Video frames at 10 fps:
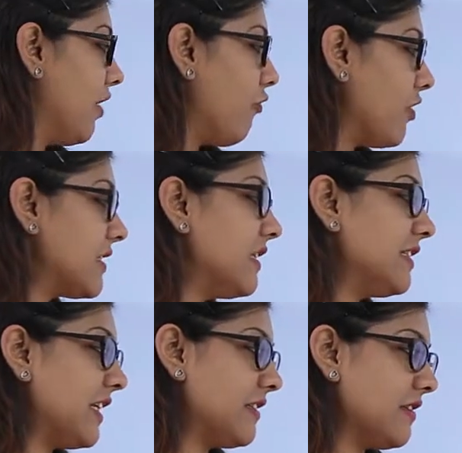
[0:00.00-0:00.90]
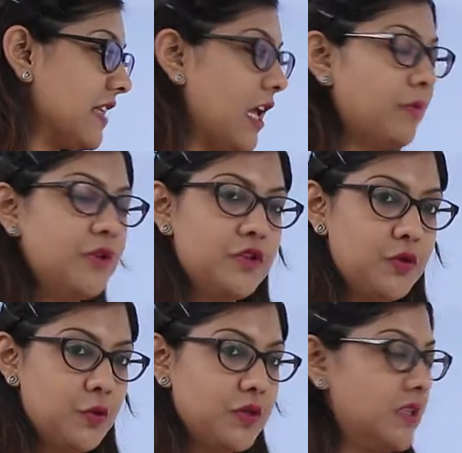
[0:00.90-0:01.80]
Facilitators help the
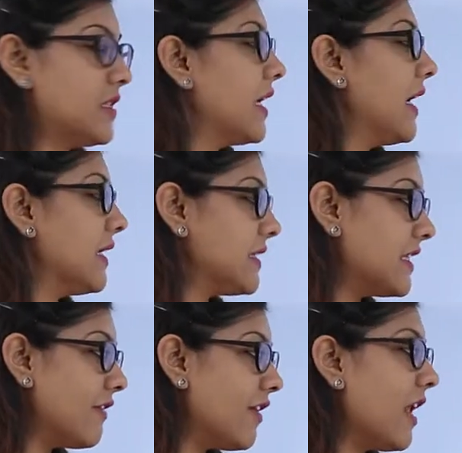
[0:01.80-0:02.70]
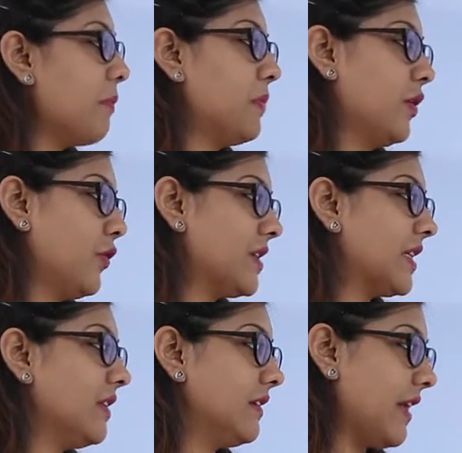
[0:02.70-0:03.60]
student develop
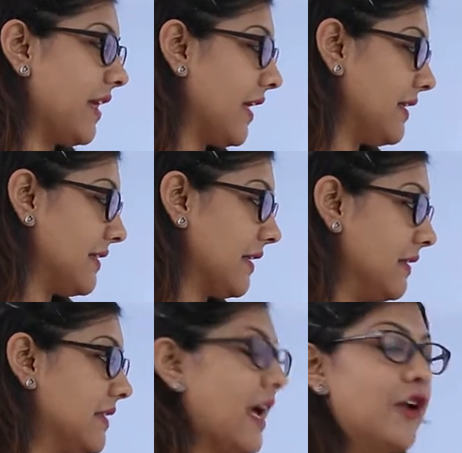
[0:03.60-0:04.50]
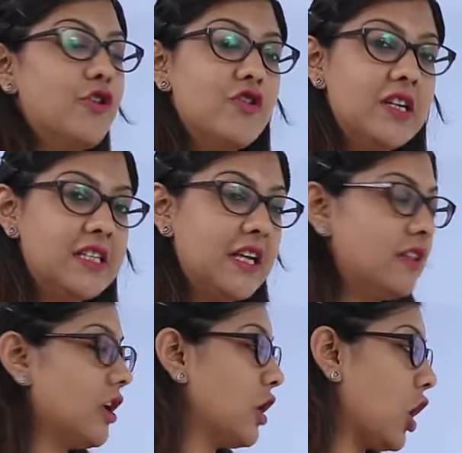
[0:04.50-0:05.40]
critical thinking skills and retain
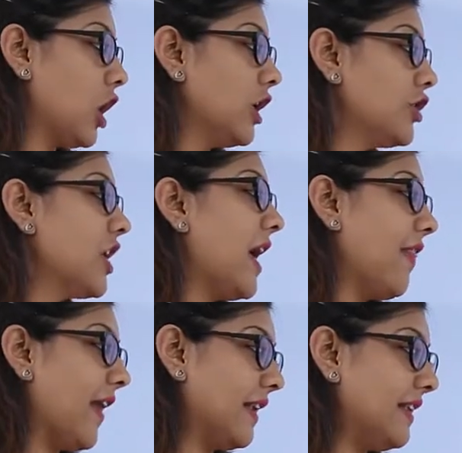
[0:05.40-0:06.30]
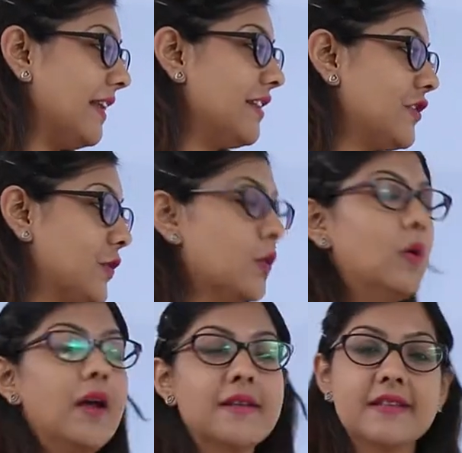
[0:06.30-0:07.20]
the knowledge that leads to
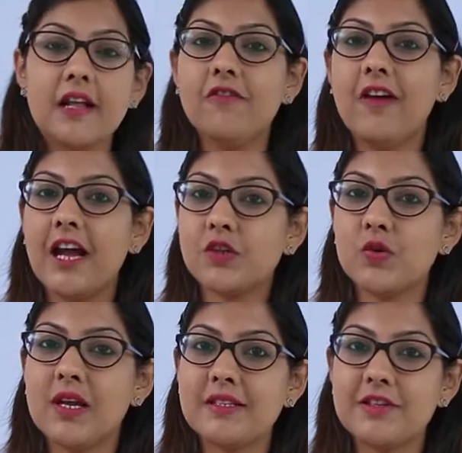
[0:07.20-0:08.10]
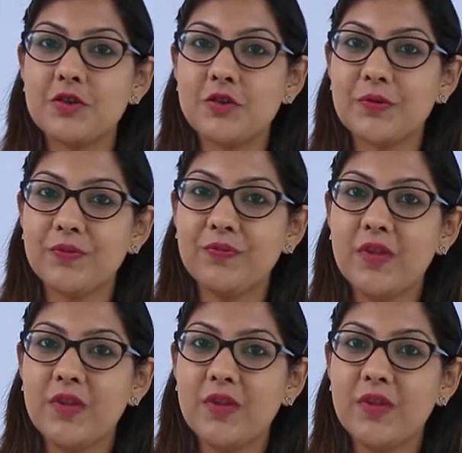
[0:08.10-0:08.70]
self-actualization.